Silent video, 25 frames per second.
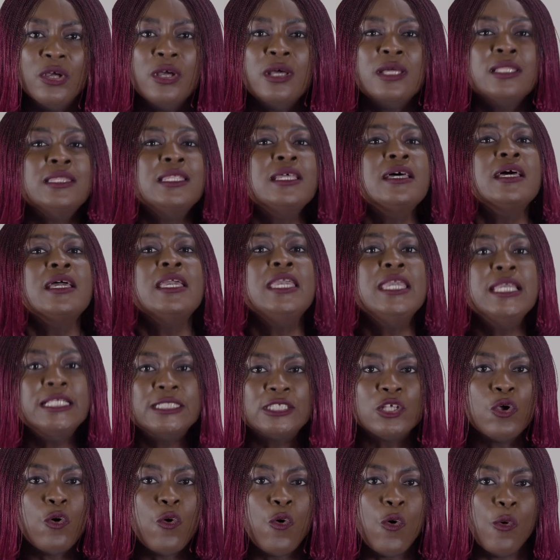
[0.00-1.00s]
they hit
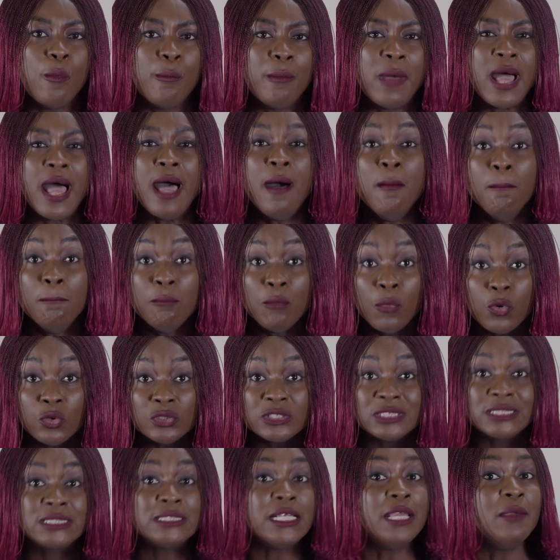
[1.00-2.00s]
home, and
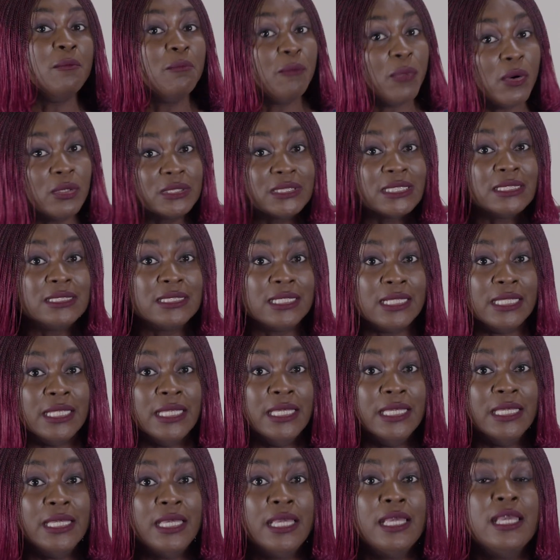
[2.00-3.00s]
most
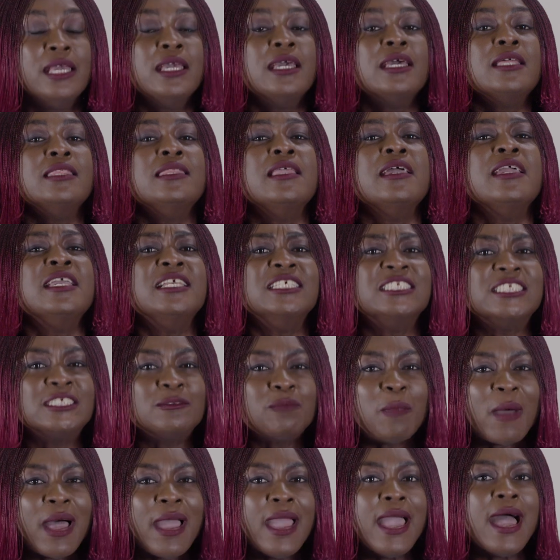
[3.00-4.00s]
importantly, they
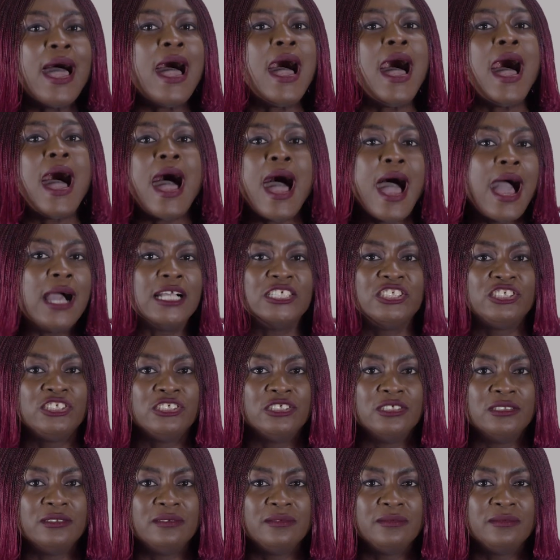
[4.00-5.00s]
inspire action.